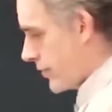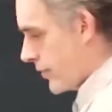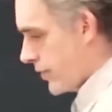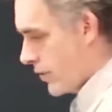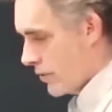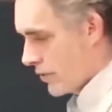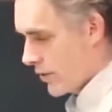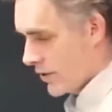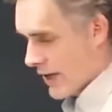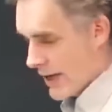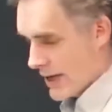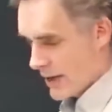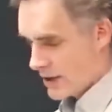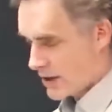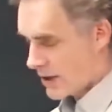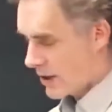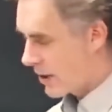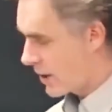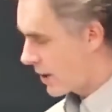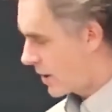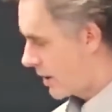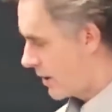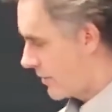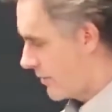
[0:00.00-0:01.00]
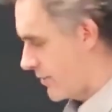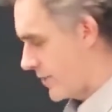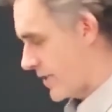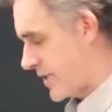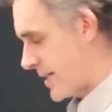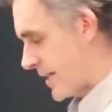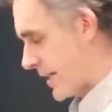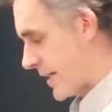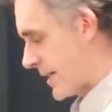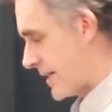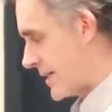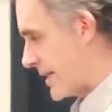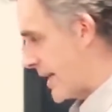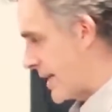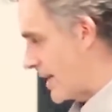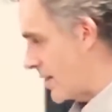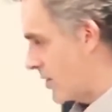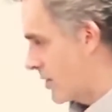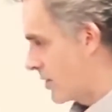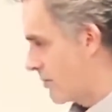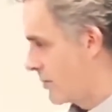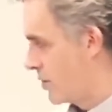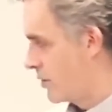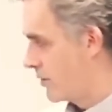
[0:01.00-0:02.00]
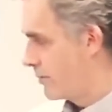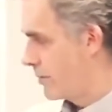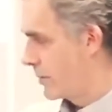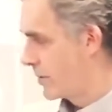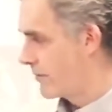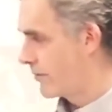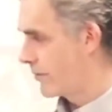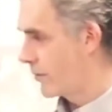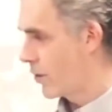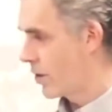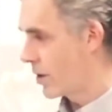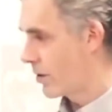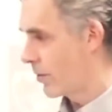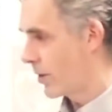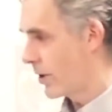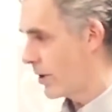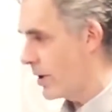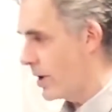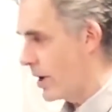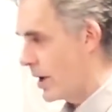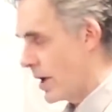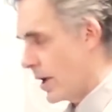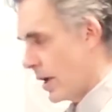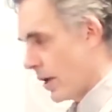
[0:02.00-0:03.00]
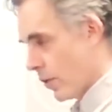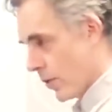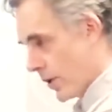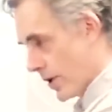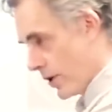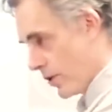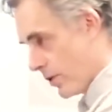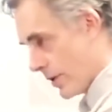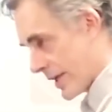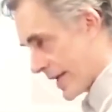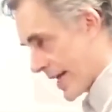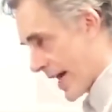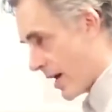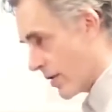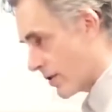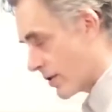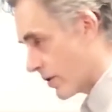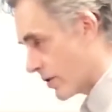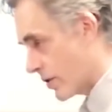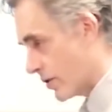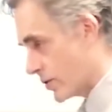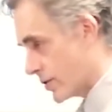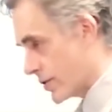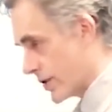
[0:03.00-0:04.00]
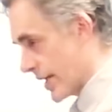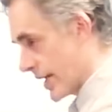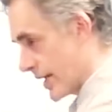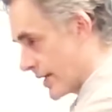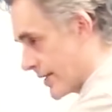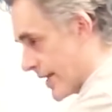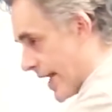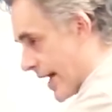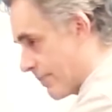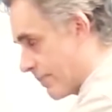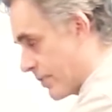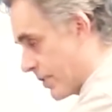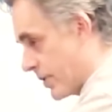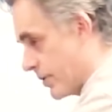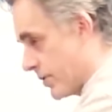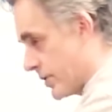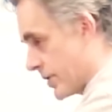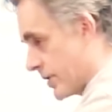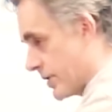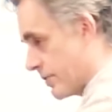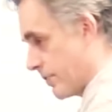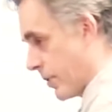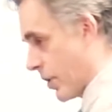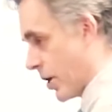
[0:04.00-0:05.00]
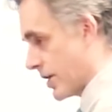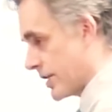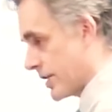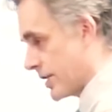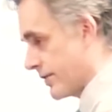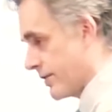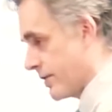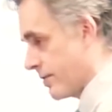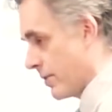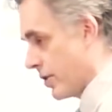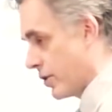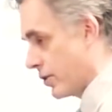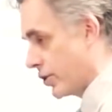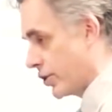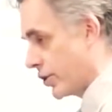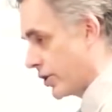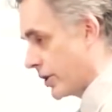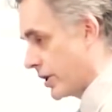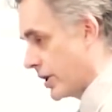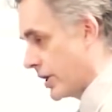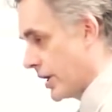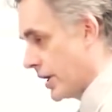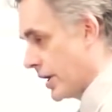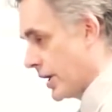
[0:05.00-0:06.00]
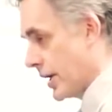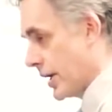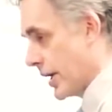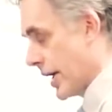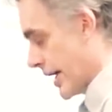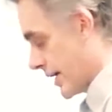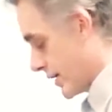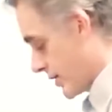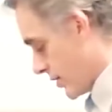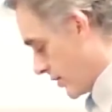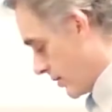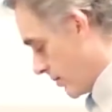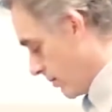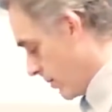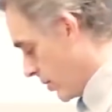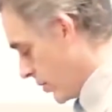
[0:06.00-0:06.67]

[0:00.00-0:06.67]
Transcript: those few things that are going to facilitate your movement forward. When you encounter those things, that produces positive emotion as